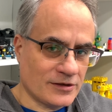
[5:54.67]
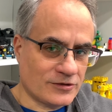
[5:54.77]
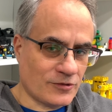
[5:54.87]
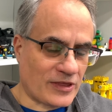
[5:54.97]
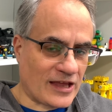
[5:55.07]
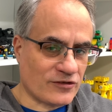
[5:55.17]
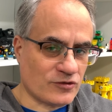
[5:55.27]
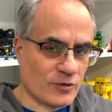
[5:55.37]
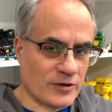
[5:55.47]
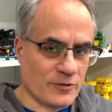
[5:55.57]

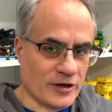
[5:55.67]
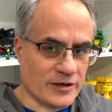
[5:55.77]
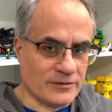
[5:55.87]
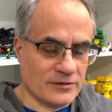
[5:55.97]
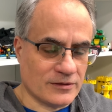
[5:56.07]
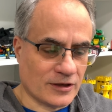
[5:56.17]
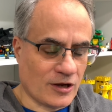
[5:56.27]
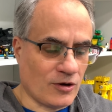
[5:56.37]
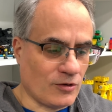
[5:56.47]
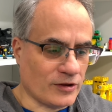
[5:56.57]
2021, the
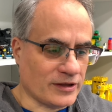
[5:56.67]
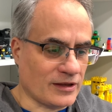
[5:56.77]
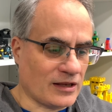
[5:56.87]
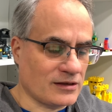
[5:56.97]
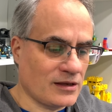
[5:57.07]
goal is I,